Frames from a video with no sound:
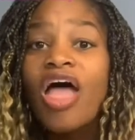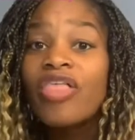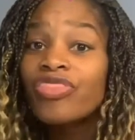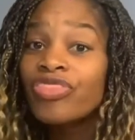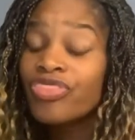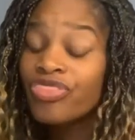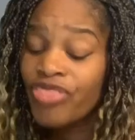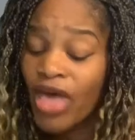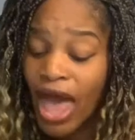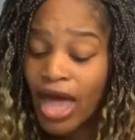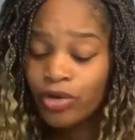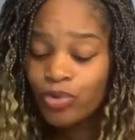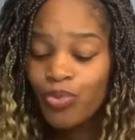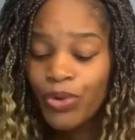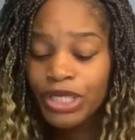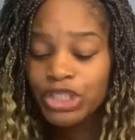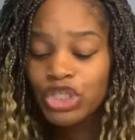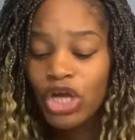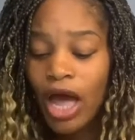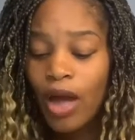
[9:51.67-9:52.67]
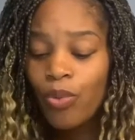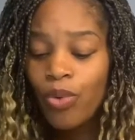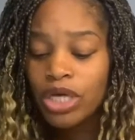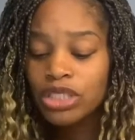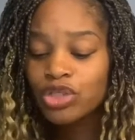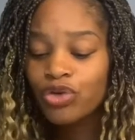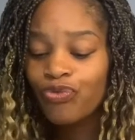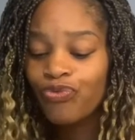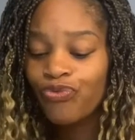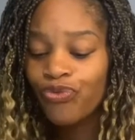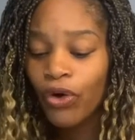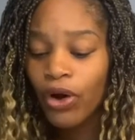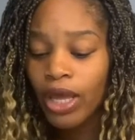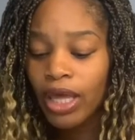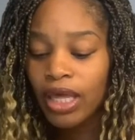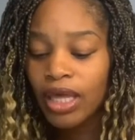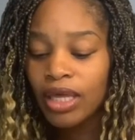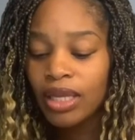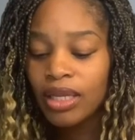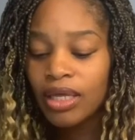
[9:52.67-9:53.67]
That which I was
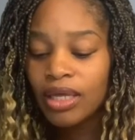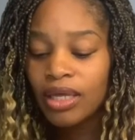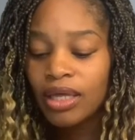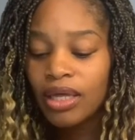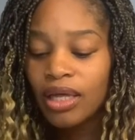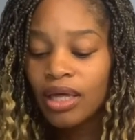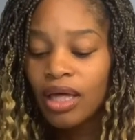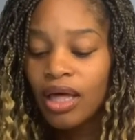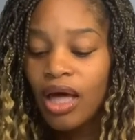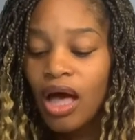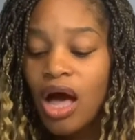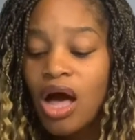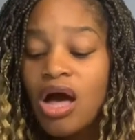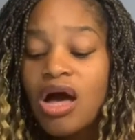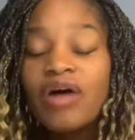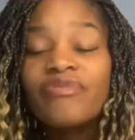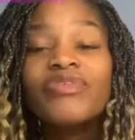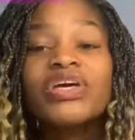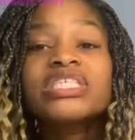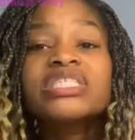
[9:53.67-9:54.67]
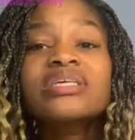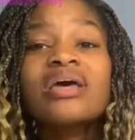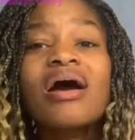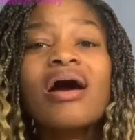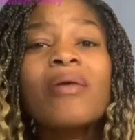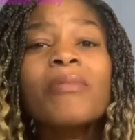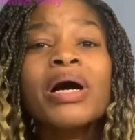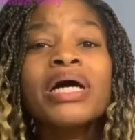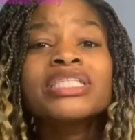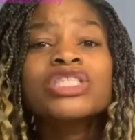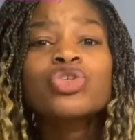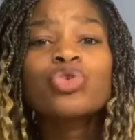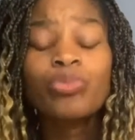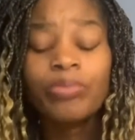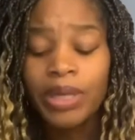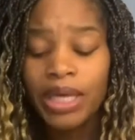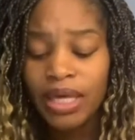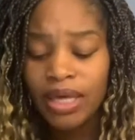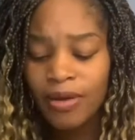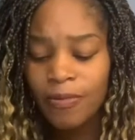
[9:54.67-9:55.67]
afraid of is come unto
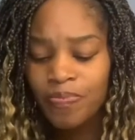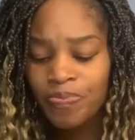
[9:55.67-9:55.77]
me.